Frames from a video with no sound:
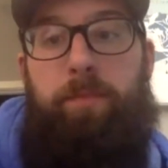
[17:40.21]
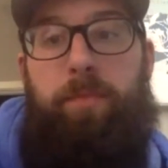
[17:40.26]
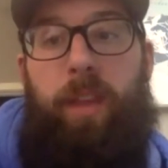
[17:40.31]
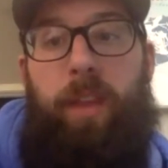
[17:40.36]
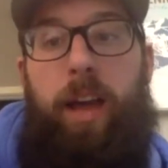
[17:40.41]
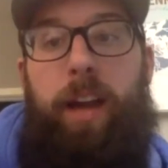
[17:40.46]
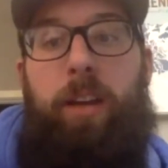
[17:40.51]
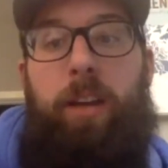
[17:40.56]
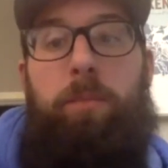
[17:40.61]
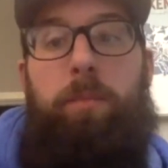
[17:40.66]

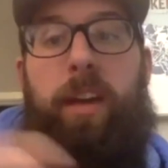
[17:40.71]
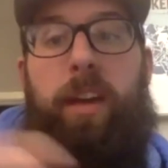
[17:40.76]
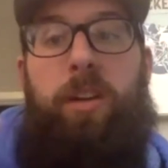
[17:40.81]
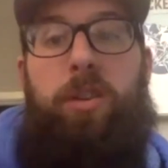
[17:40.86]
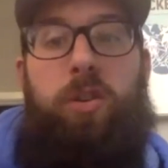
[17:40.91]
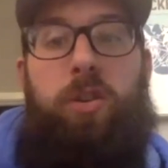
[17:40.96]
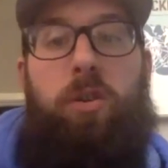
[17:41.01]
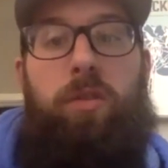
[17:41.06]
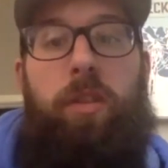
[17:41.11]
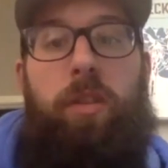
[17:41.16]
I can make
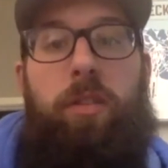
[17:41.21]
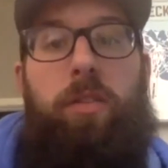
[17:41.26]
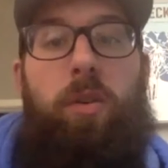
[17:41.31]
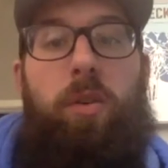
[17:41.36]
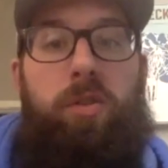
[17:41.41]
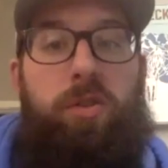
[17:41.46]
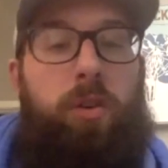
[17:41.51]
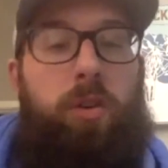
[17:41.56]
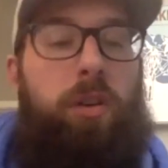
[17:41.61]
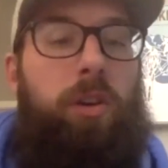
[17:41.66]
sure that those
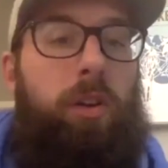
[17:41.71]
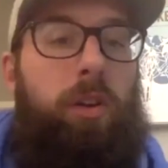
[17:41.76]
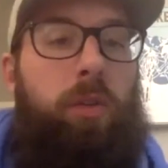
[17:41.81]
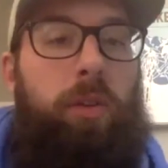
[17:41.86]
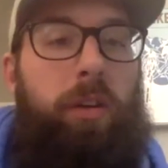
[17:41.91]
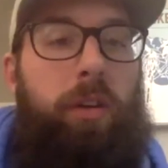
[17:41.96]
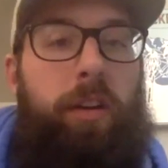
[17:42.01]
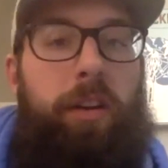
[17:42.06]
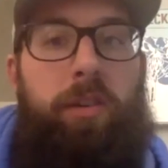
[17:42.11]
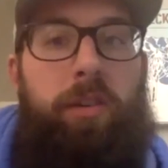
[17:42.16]
are
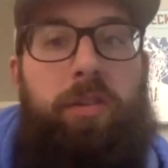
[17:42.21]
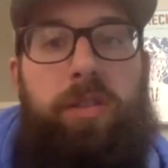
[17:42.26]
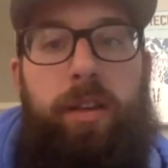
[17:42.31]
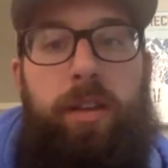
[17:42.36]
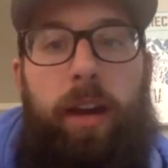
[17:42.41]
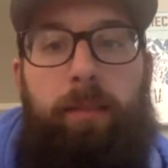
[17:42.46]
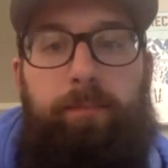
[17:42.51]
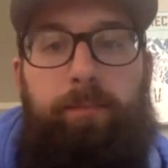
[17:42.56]
included in your set.